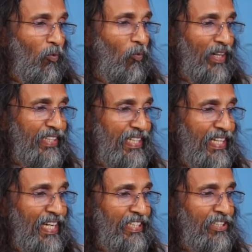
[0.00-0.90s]
What
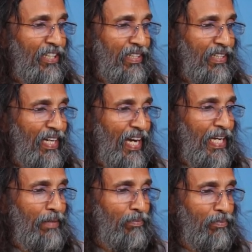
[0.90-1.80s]
nature
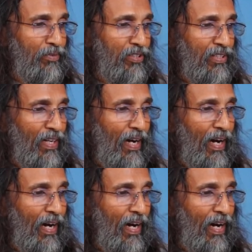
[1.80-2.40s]
aims